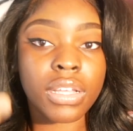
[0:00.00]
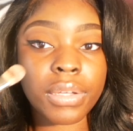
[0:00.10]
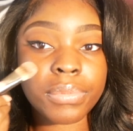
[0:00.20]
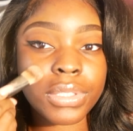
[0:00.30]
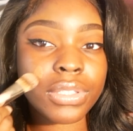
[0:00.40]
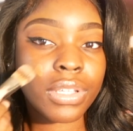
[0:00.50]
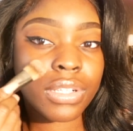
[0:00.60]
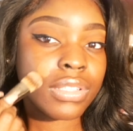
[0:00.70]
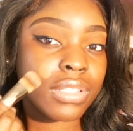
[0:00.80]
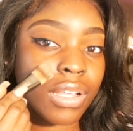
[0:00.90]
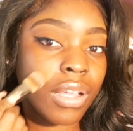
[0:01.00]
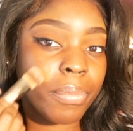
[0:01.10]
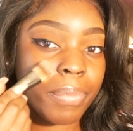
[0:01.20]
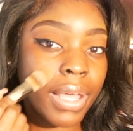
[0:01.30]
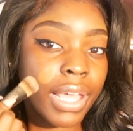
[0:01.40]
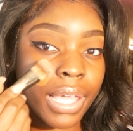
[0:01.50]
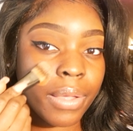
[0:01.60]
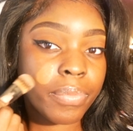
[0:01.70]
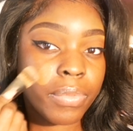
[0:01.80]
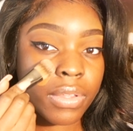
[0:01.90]
I'm just gonna start
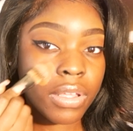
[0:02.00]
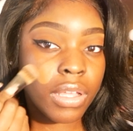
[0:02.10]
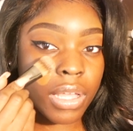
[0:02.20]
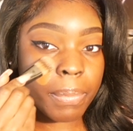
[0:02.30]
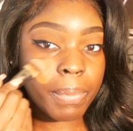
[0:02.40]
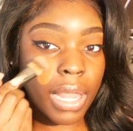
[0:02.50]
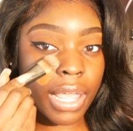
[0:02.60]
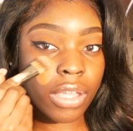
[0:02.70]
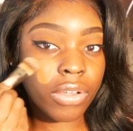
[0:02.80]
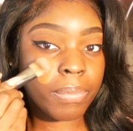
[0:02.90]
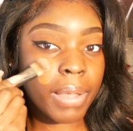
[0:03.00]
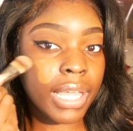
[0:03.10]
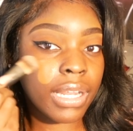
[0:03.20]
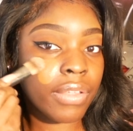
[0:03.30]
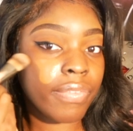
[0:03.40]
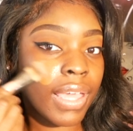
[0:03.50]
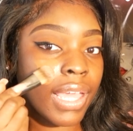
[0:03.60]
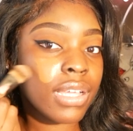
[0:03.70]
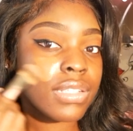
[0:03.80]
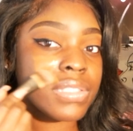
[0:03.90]
by applying on my inner
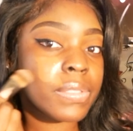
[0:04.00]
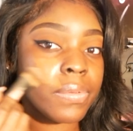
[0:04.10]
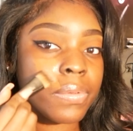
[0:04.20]
face,